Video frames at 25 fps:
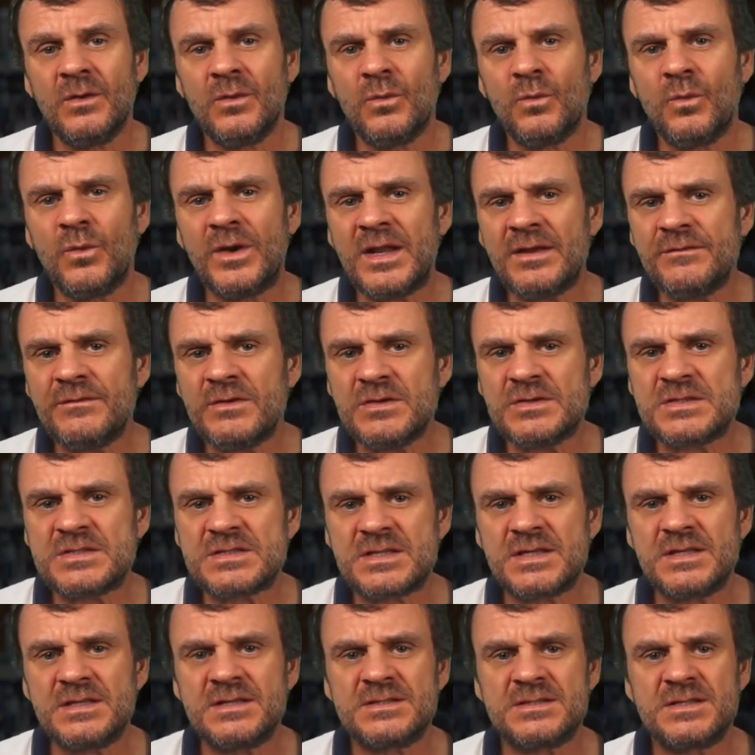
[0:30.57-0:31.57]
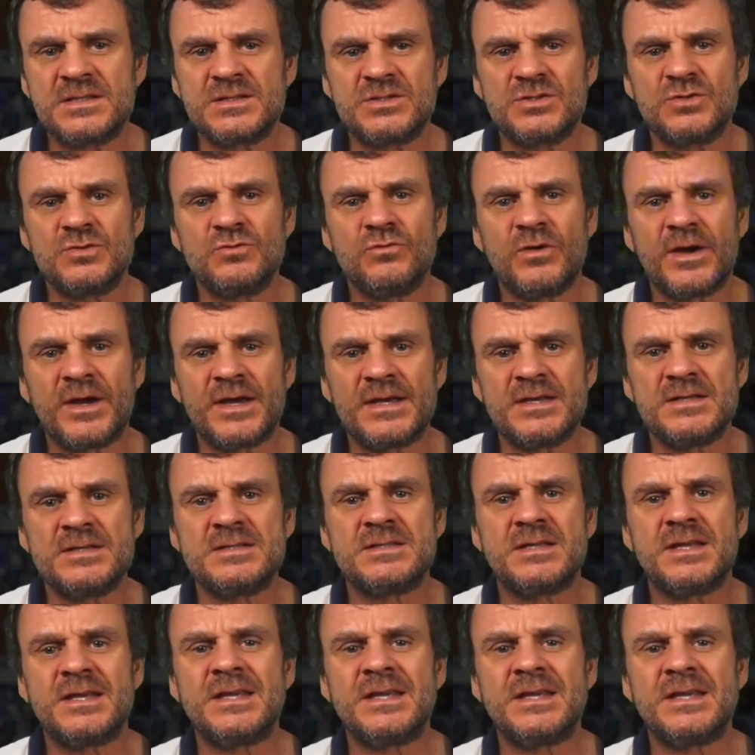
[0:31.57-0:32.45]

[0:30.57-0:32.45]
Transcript: Whenever you see this issue raised,